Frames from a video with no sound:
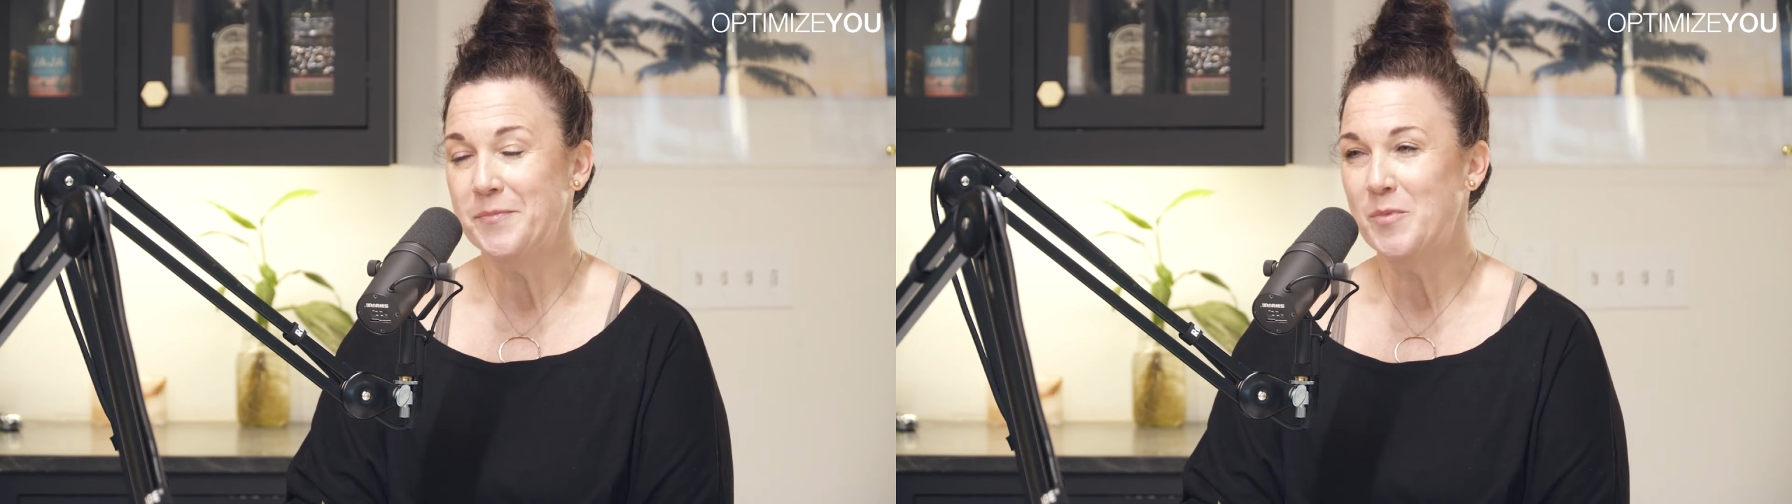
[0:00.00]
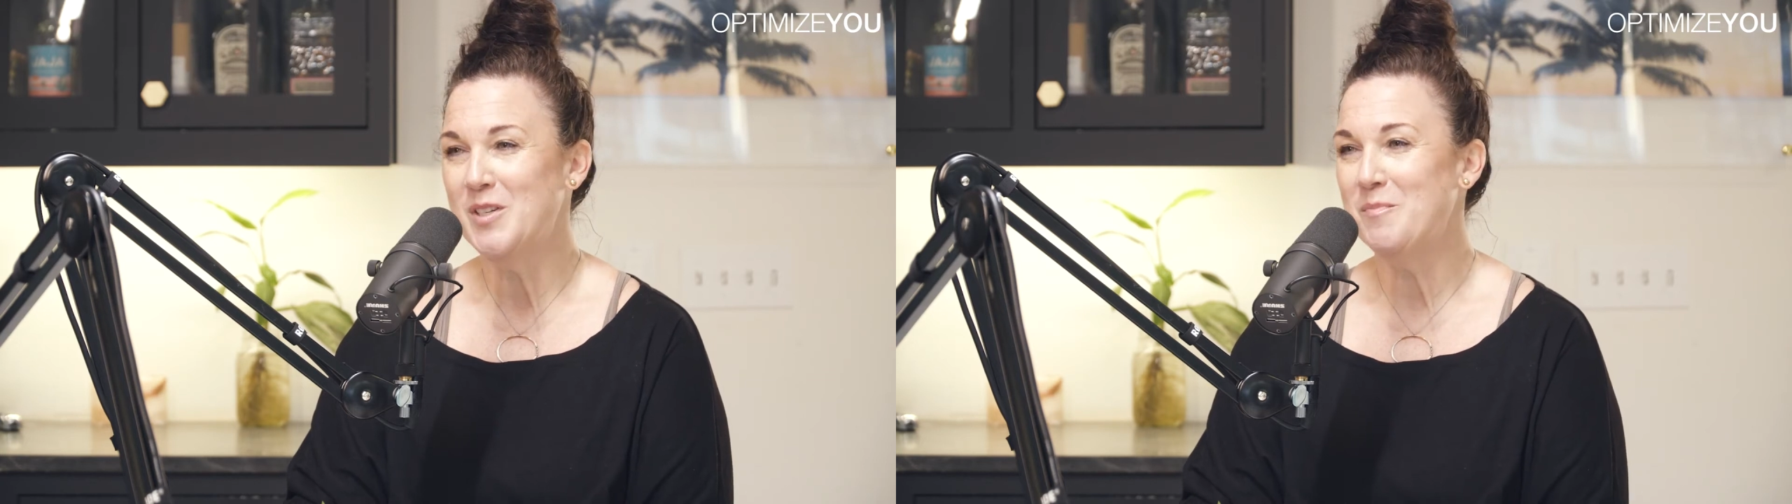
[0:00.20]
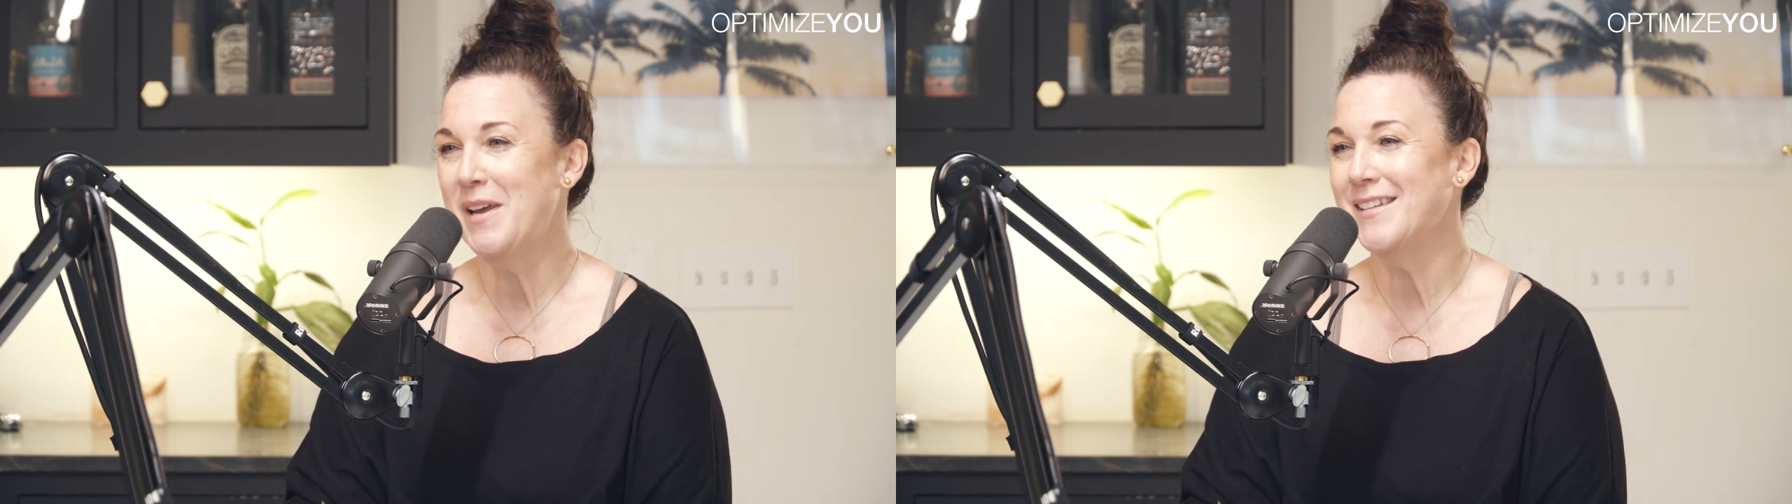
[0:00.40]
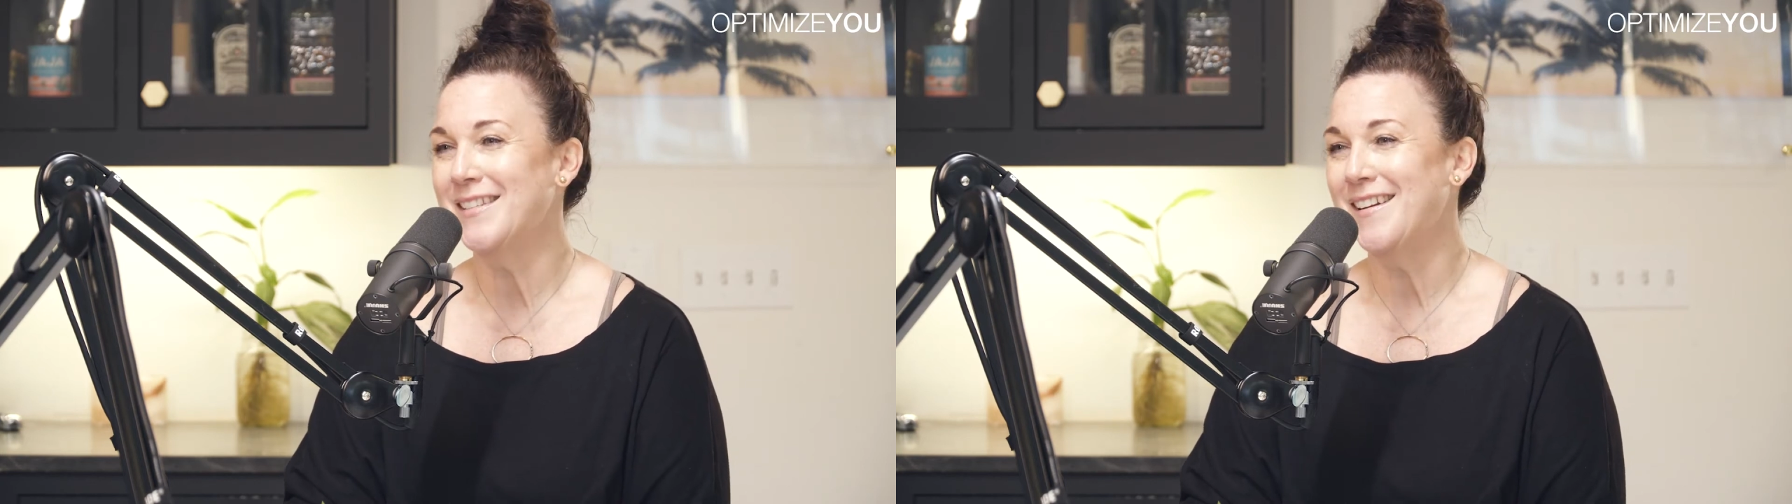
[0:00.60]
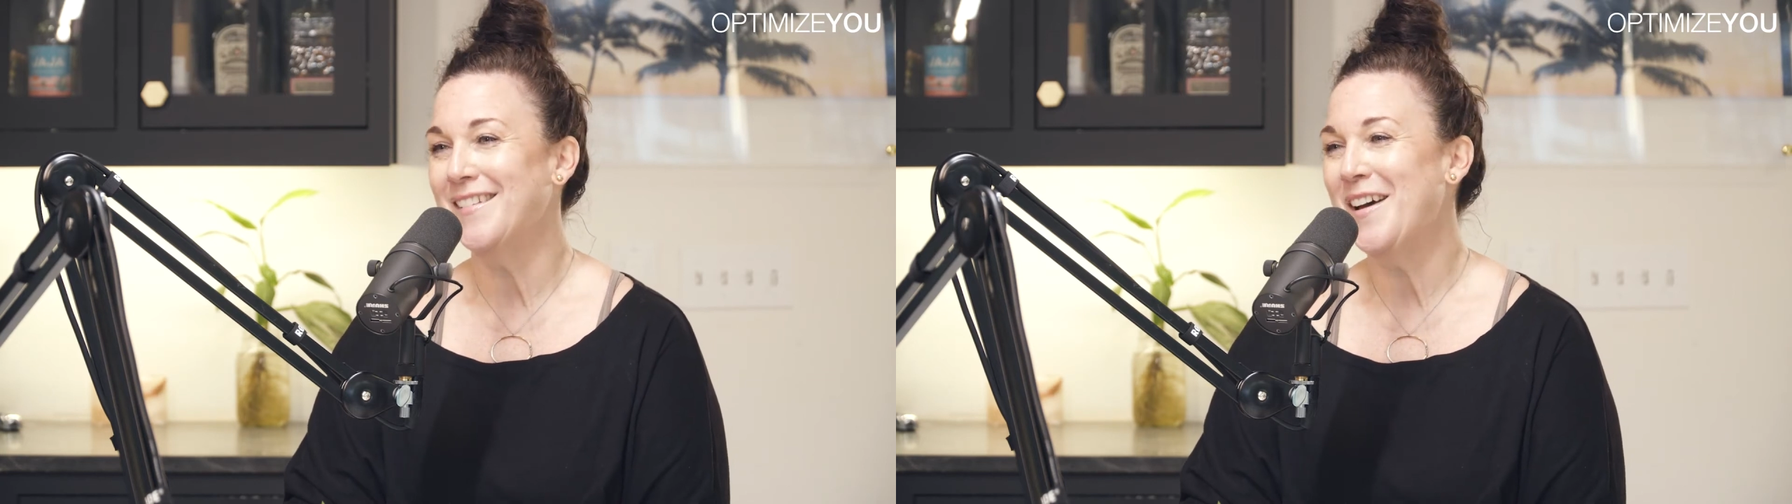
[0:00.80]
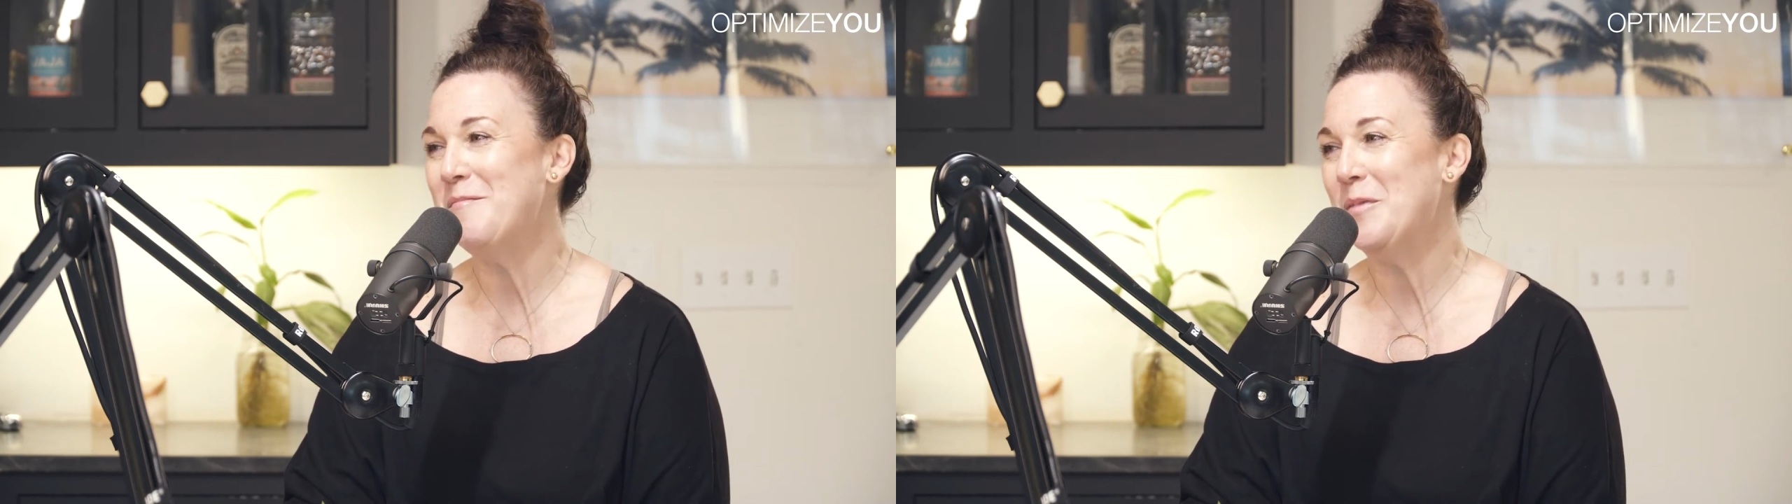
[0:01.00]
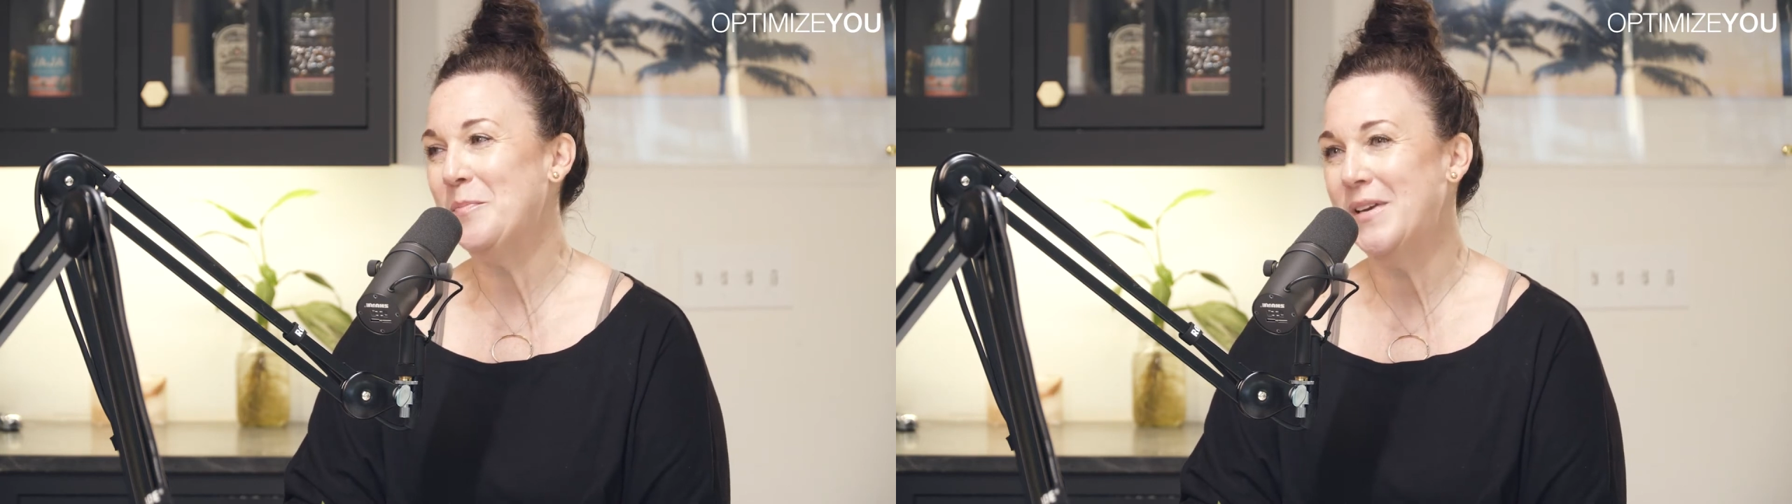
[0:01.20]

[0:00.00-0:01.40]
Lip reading: which makes it a lot more